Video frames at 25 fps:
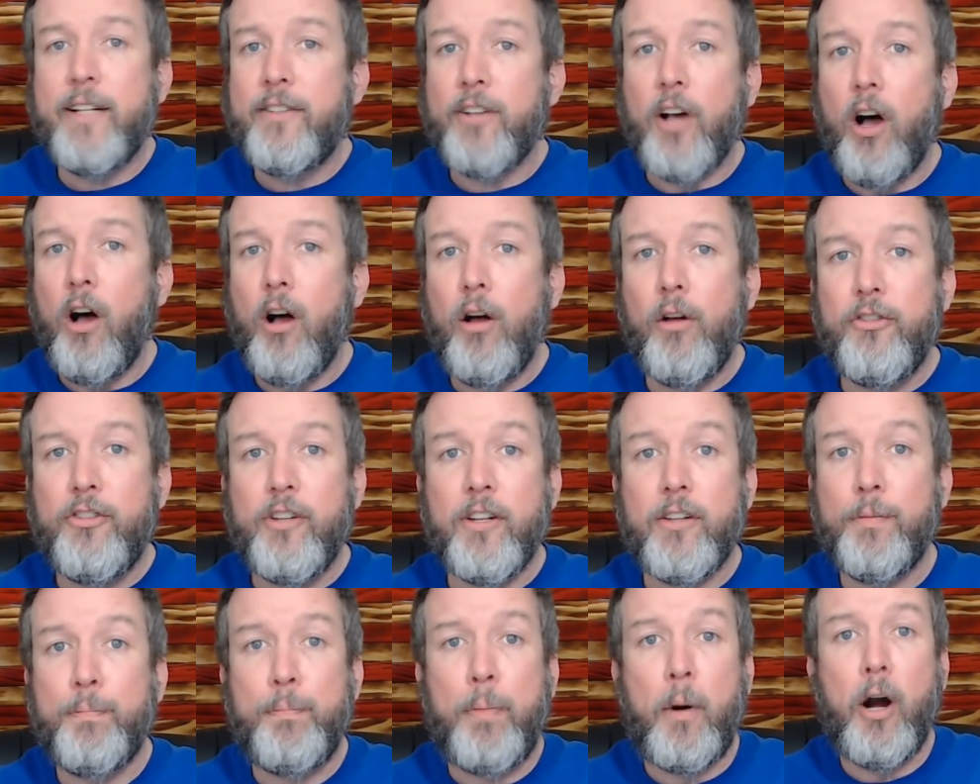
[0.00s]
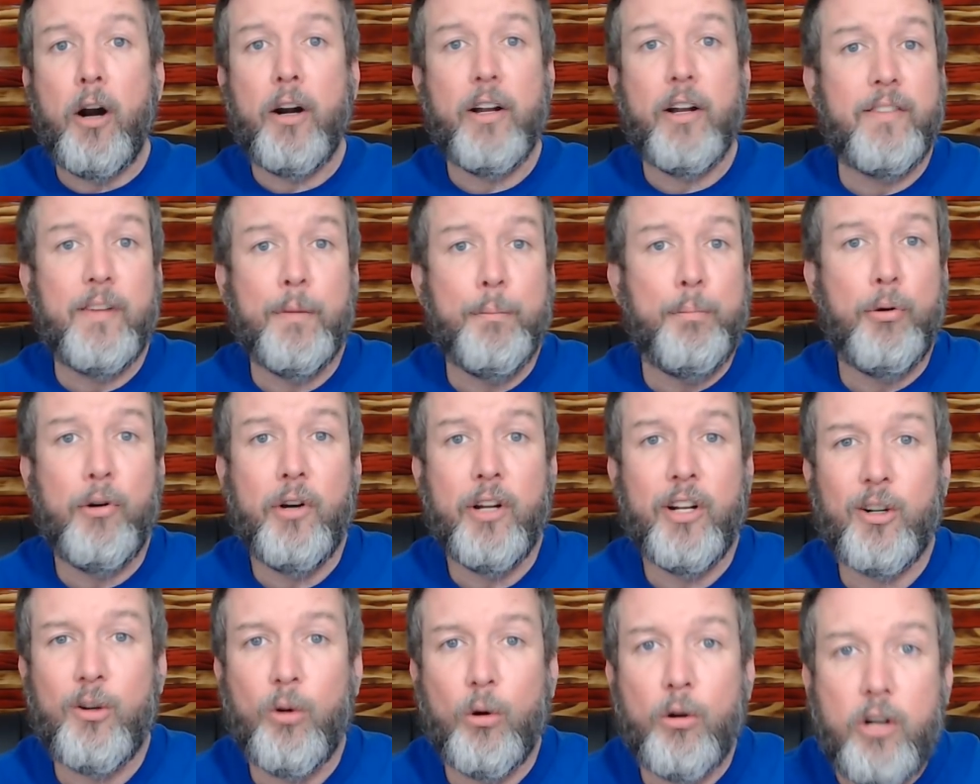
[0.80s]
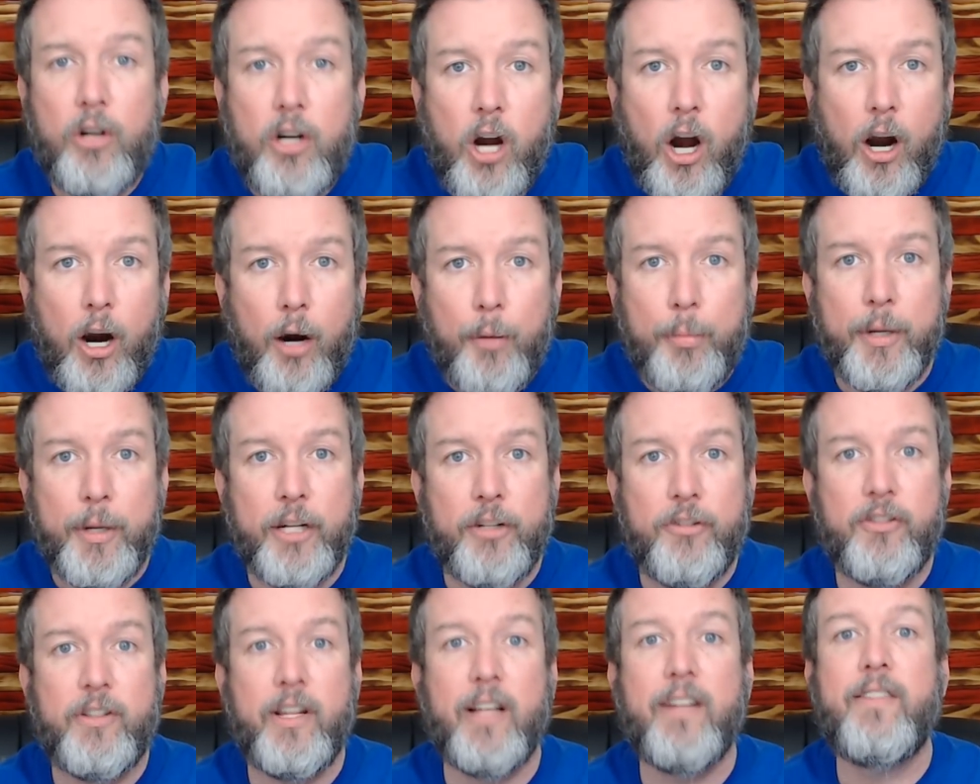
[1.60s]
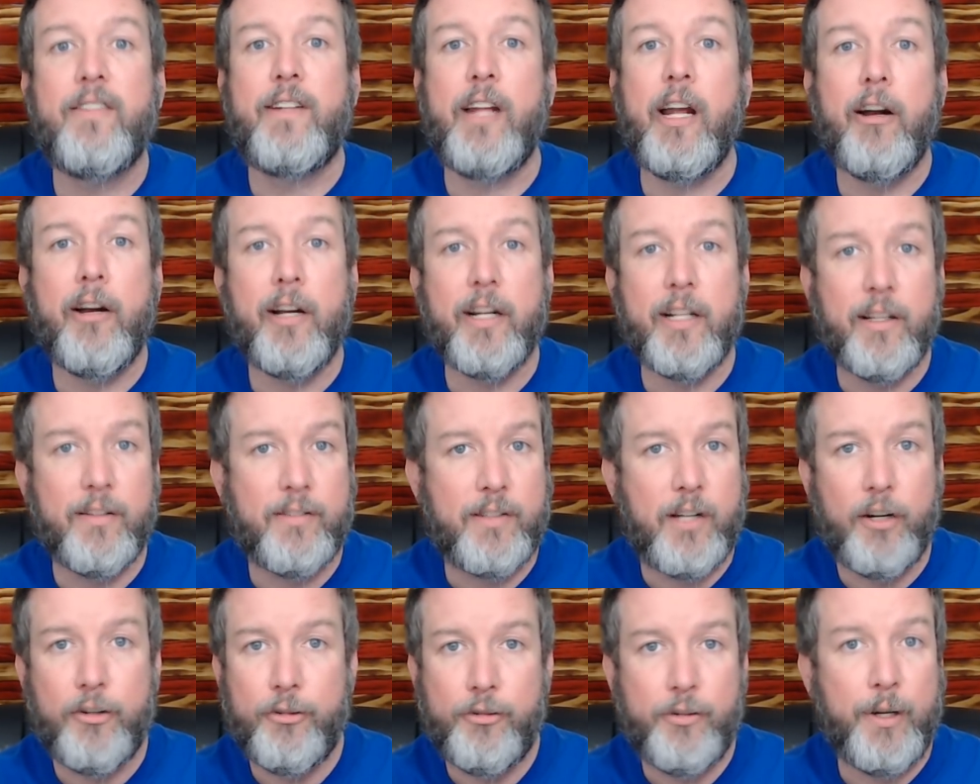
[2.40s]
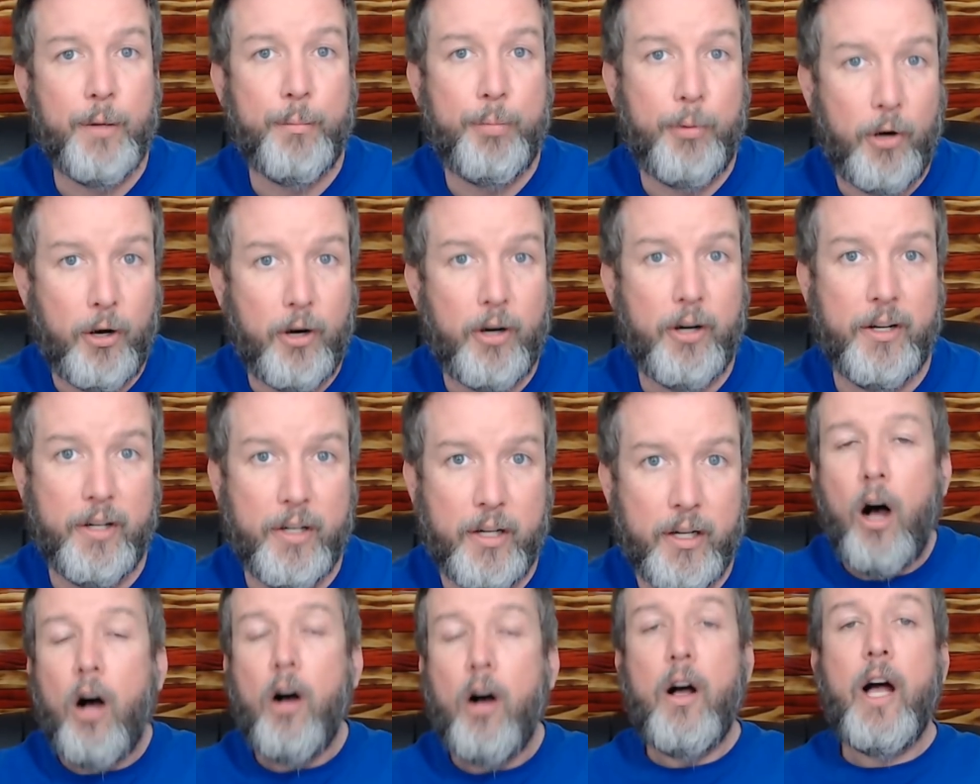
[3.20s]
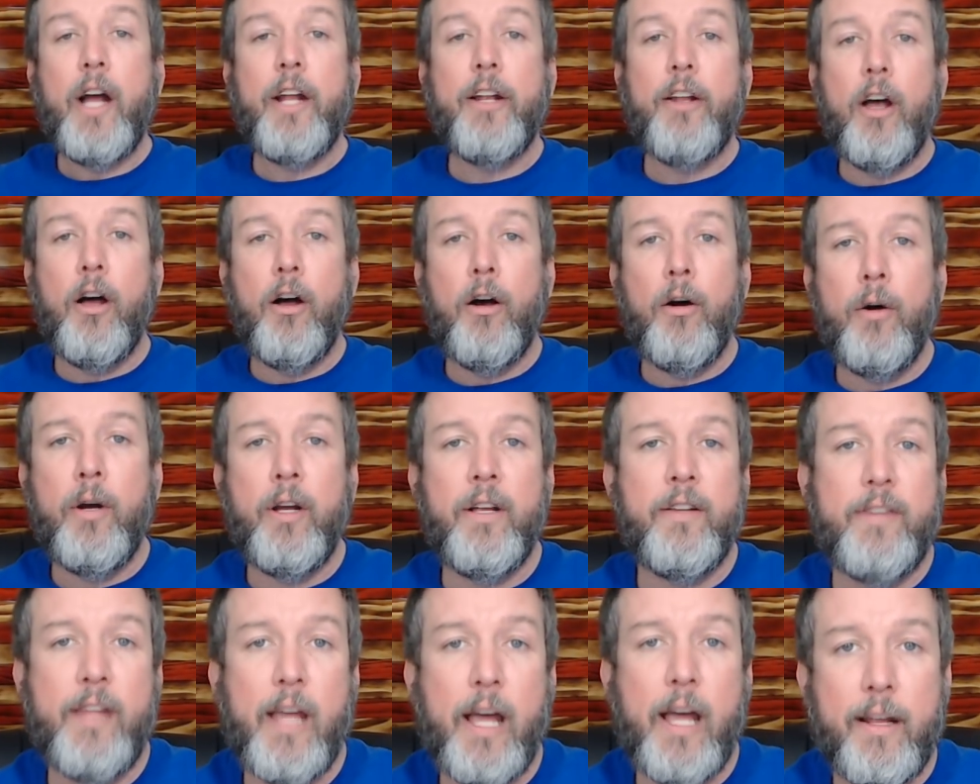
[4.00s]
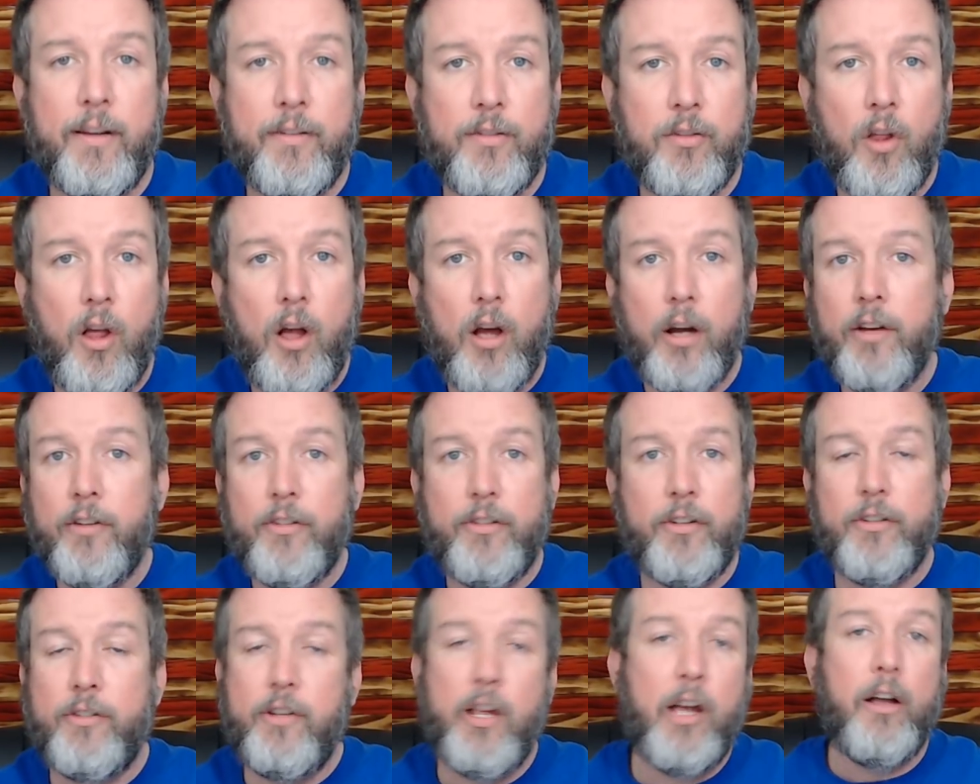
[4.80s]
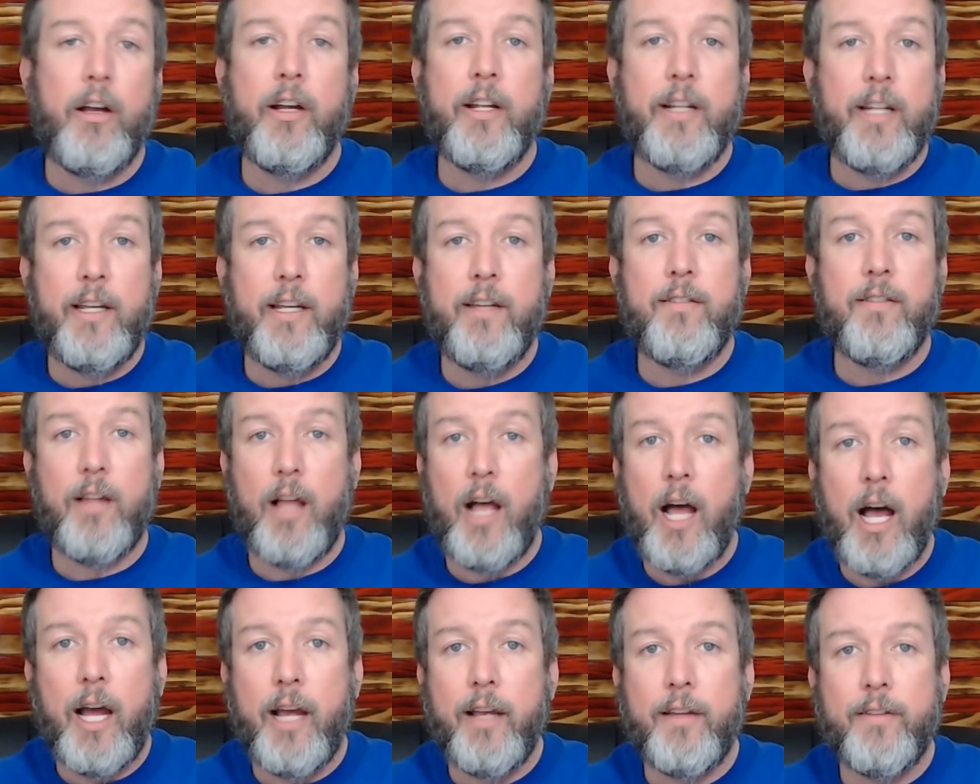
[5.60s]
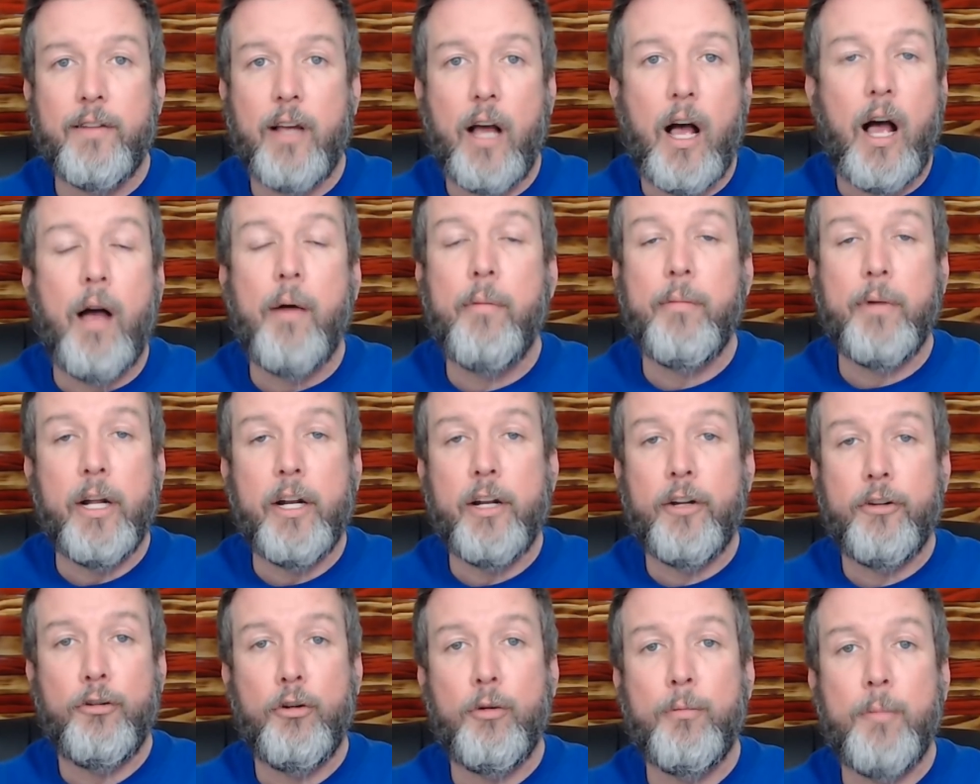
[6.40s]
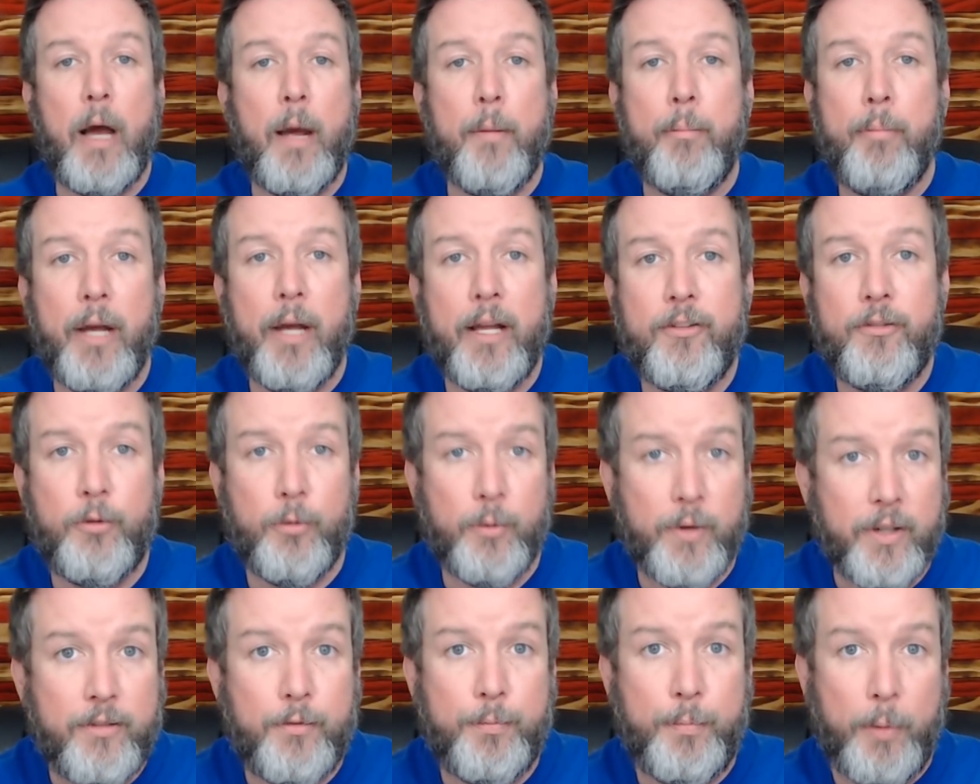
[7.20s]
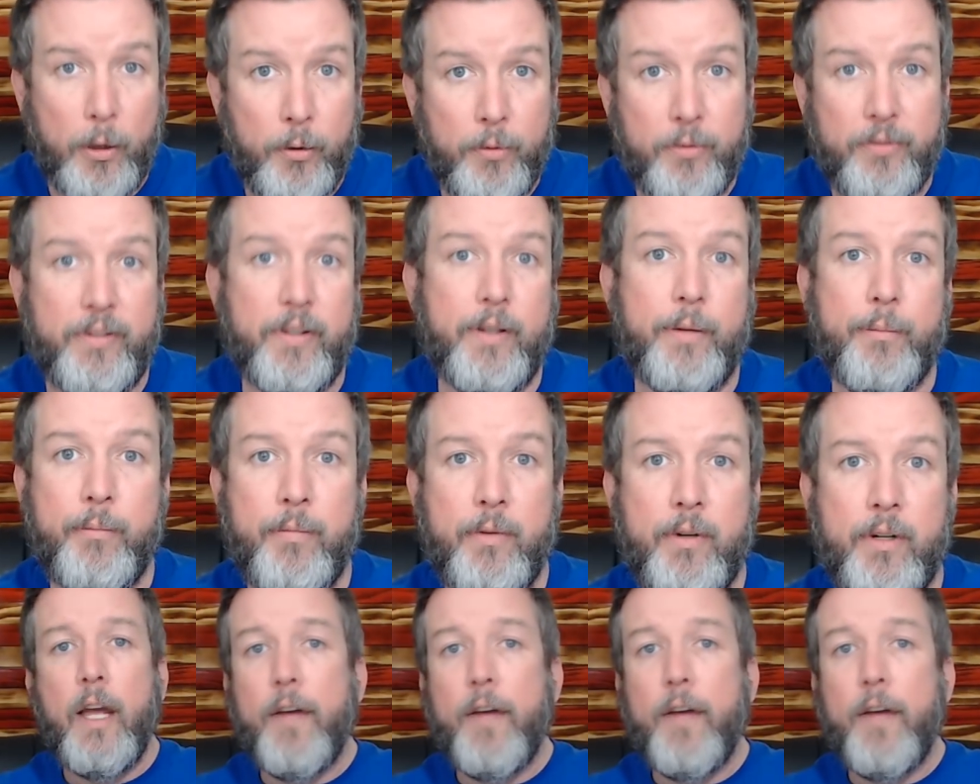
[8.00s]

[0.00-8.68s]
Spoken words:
It's all just partisan political garbage that's tearing this country apart. All I know is that as long as they're telling these lies, I'm gonna do my best to expose them.